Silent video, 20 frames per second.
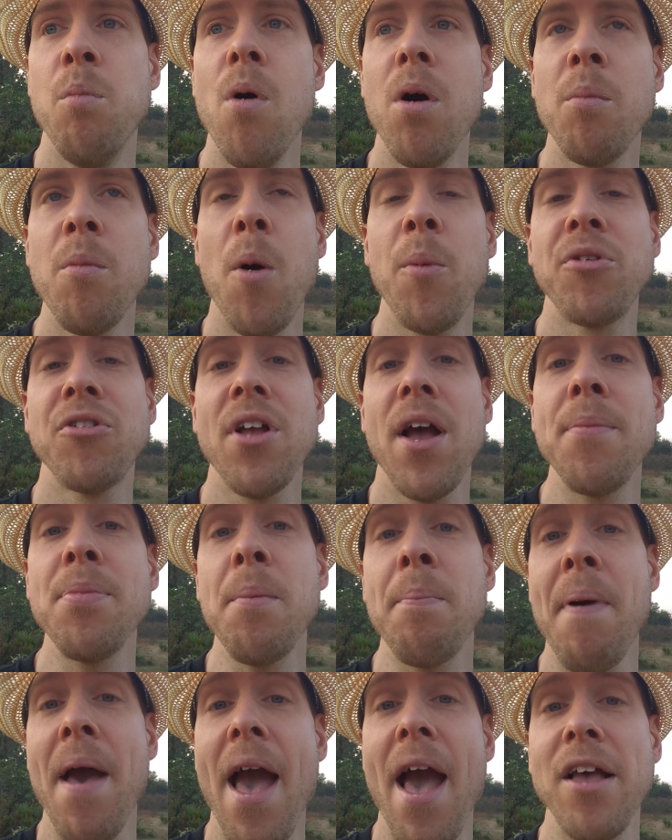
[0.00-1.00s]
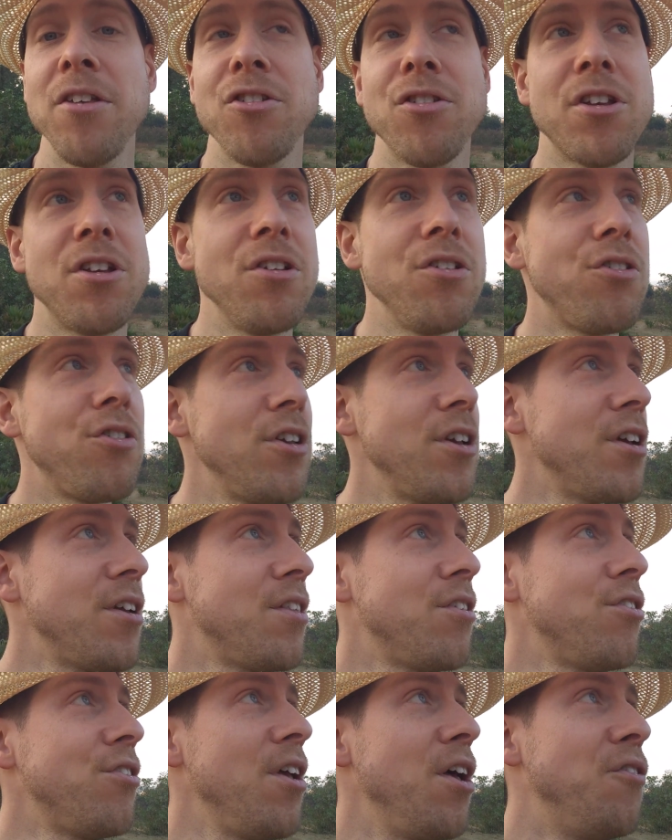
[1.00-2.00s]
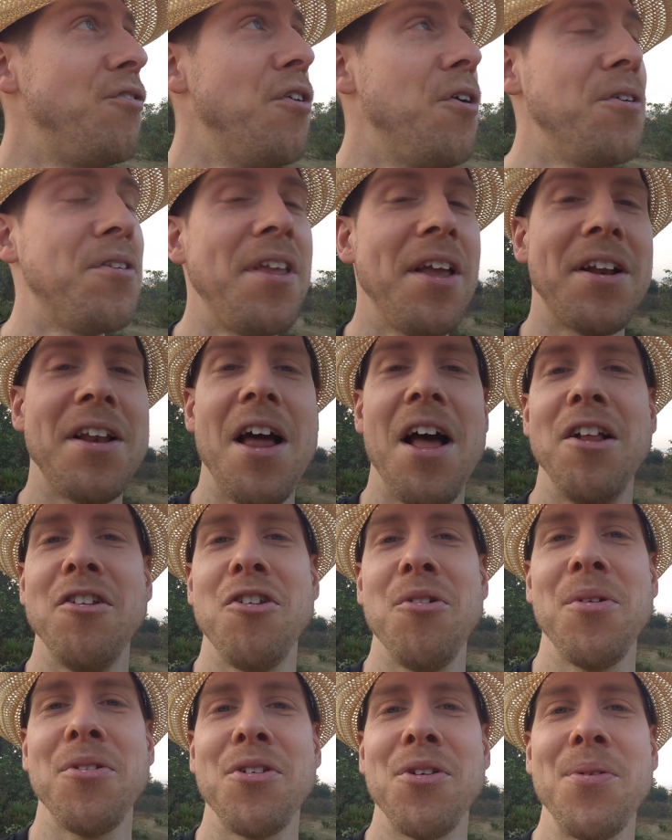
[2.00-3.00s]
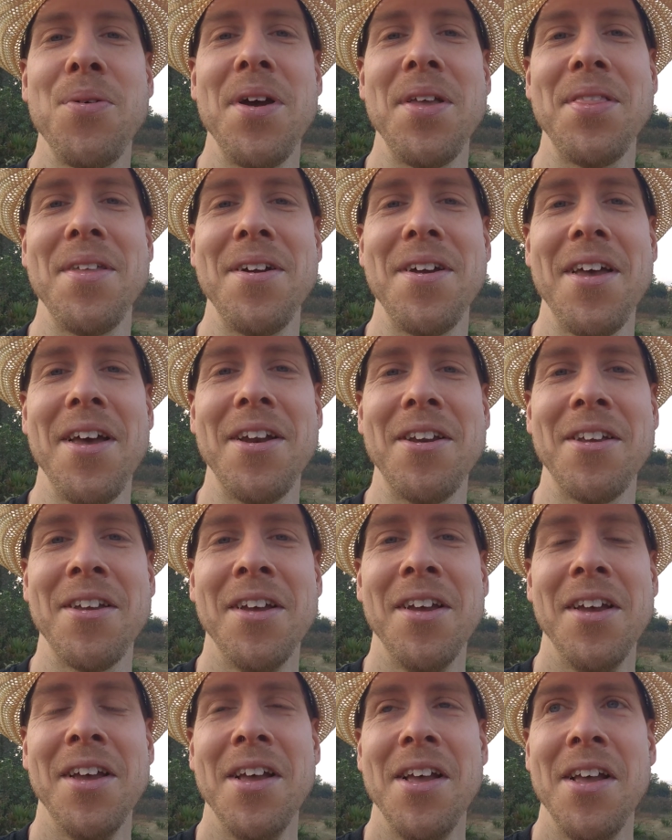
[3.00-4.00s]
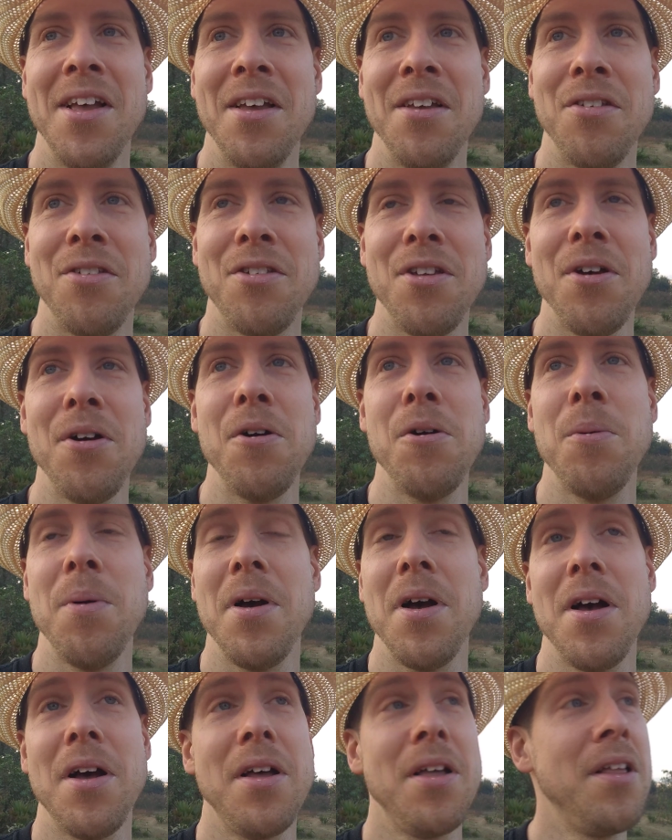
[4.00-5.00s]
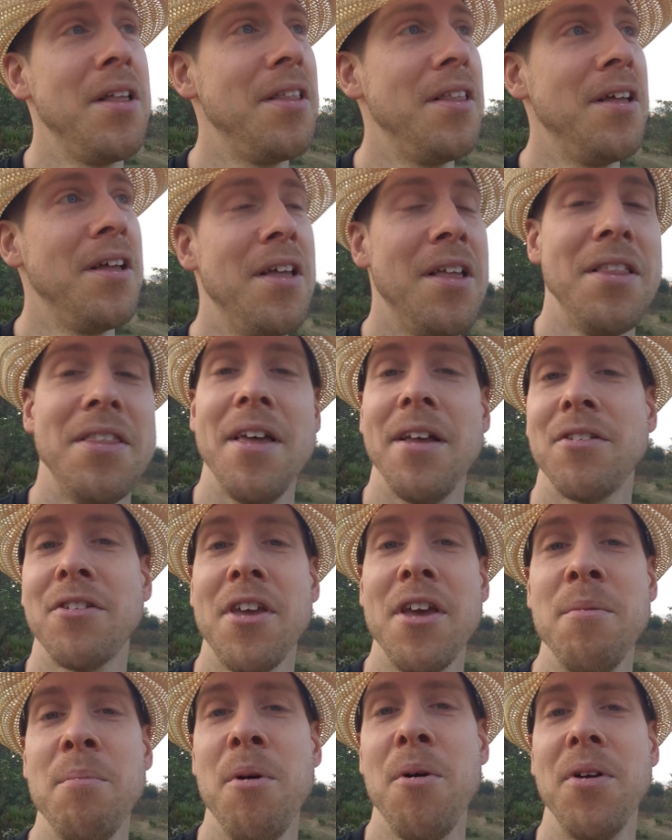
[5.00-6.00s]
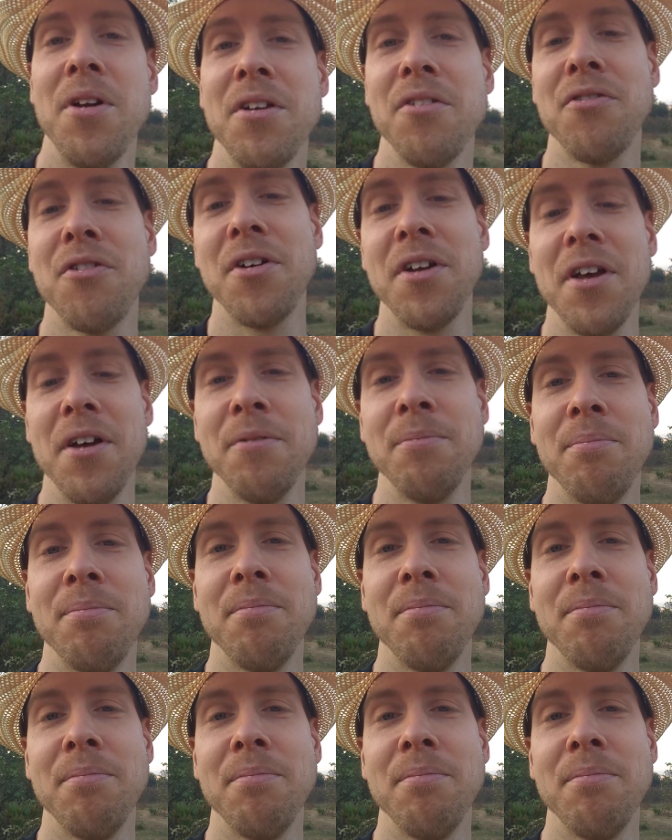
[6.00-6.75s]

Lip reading: more moments in time to pass because cell phone technology wasn't quite there yet. So that's Cambodia for you.